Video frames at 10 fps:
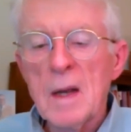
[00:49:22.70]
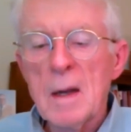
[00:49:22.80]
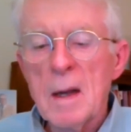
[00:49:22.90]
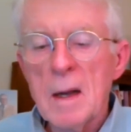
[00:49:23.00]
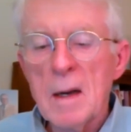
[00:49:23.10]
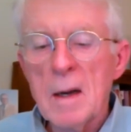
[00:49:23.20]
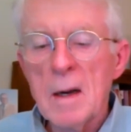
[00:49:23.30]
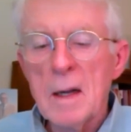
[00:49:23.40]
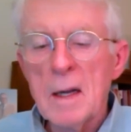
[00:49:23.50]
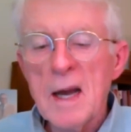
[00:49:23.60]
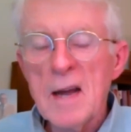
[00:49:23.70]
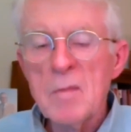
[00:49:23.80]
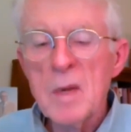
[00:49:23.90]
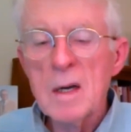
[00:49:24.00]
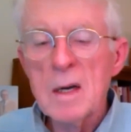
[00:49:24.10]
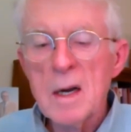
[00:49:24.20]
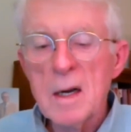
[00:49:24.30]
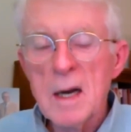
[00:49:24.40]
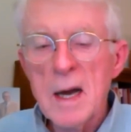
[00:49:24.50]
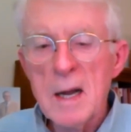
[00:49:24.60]
and he gave me a
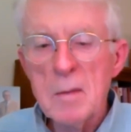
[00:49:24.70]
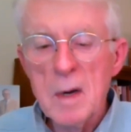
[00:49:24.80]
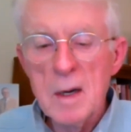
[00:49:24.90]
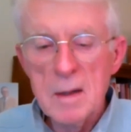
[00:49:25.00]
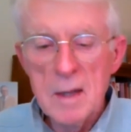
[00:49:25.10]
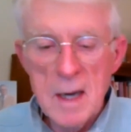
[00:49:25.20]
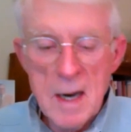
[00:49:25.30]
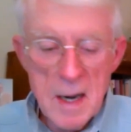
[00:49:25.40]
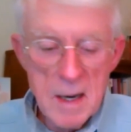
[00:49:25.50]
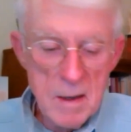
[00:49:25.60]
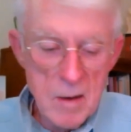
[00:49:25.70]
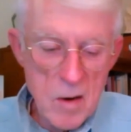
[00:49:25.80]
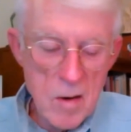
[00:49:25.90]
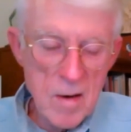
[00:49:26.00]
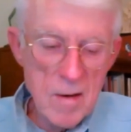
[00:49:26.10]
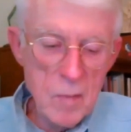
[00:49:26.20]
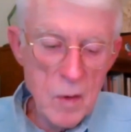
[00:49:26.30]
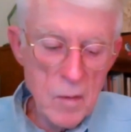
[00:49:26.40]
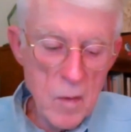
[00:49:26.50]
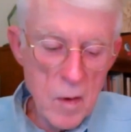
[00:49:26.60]
nickname that I hadn't heard of
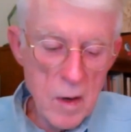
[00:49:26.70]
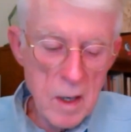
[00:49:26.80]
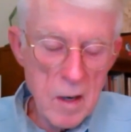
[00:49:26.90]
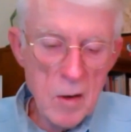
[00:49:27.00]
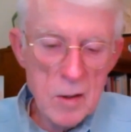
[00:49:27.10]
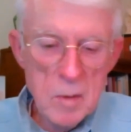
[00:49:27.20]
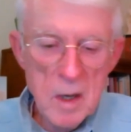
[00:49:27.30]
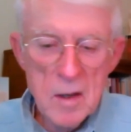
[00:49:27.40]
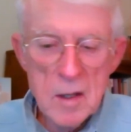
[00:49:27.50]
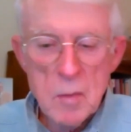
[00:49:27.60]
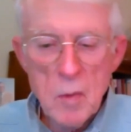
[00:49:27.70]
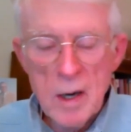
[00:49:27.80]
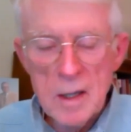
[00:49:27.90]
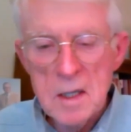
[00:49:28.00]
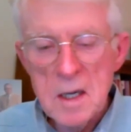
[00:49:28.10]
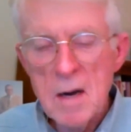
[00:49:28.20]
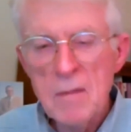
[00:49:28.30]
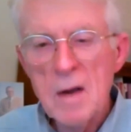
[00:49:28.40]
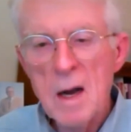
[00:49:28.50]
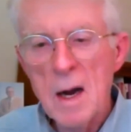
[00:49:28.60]
before. He calls me the Springs
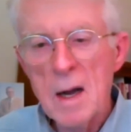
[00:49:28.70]
Tough Guy.